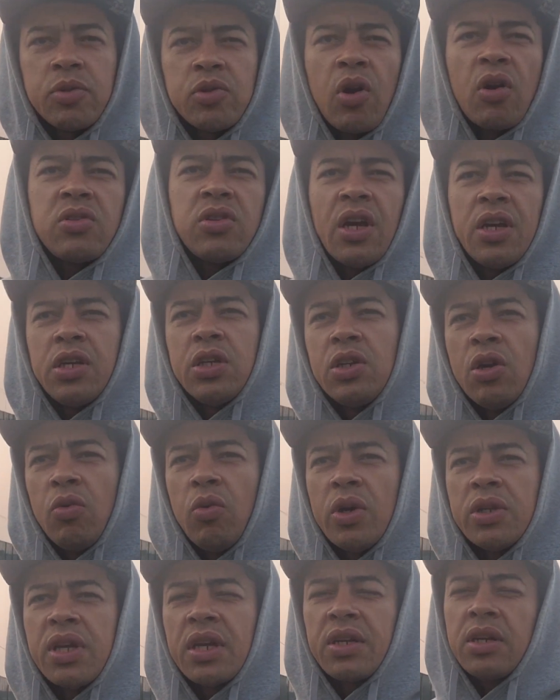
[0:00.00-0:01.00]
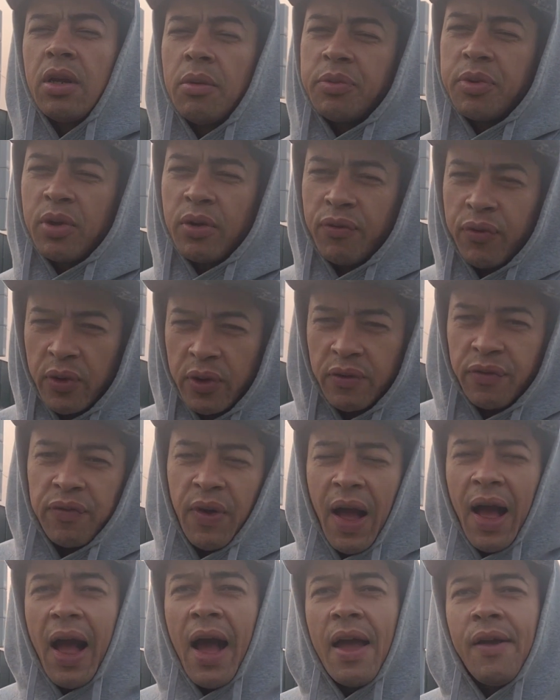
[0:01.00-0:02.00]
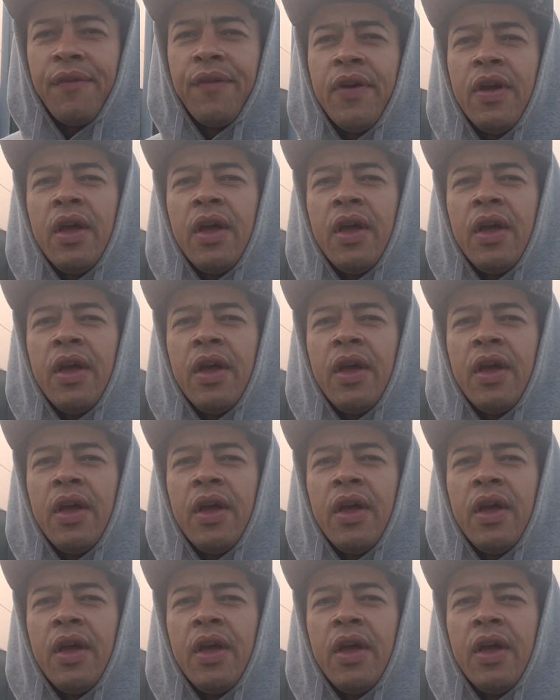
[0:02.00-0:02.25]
So I was like, you know what, I get up at 3:45.